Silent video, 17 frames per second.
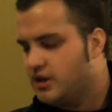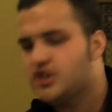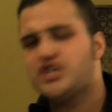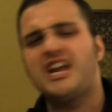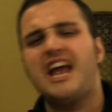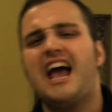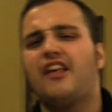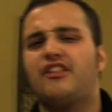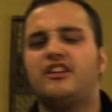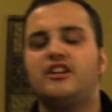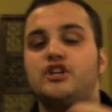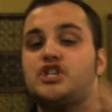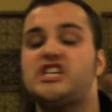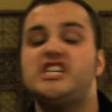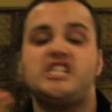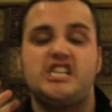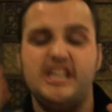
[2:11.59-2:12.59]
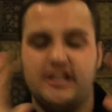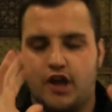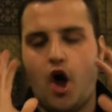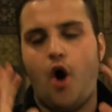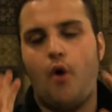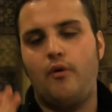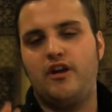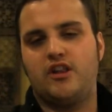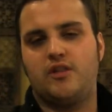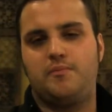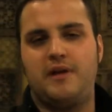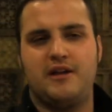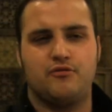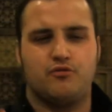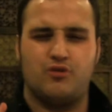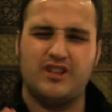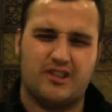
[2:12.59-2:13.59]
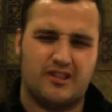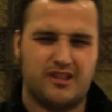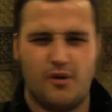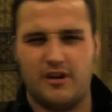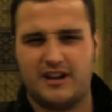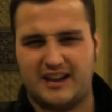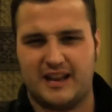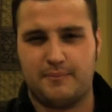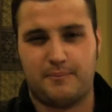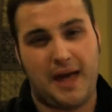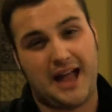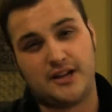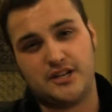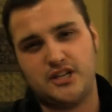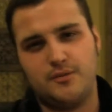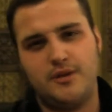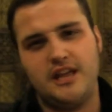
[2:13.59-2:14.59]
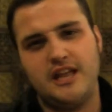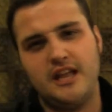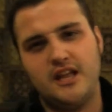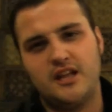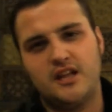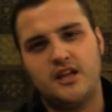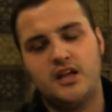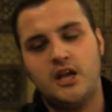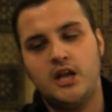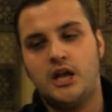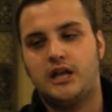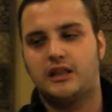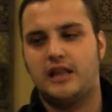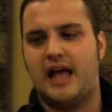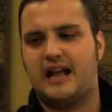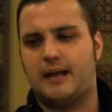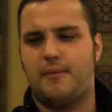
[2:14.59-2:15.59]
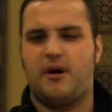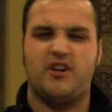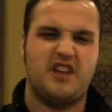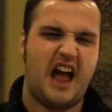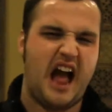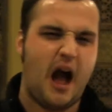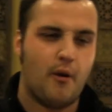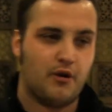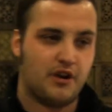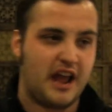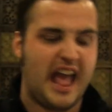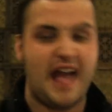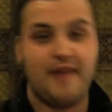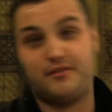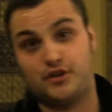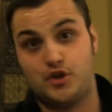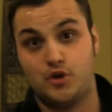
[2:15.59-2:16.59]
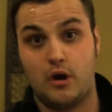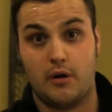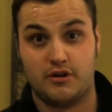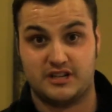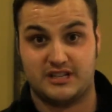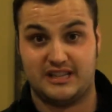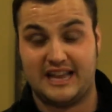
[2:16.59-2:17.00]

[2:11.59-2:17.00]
She's always been really slow at getting back to me, like about 1.5 hours to 2 hours